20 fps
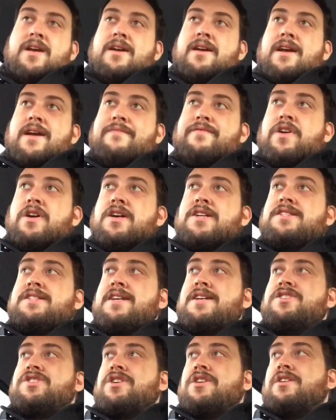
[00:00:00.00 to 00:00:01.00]
If you're a
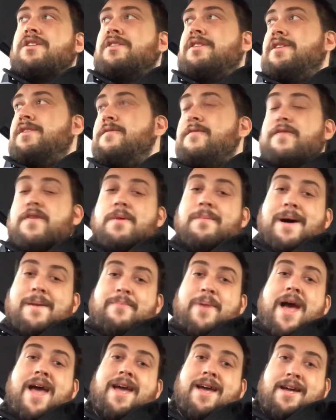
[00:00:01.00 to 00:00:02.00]
teacher, you feel my
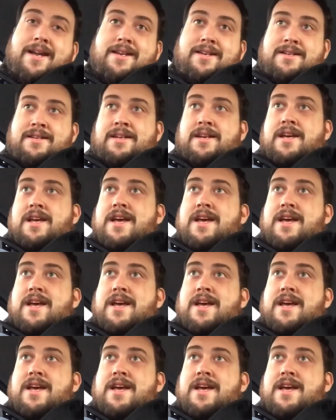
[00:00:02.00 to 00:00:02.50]
pain.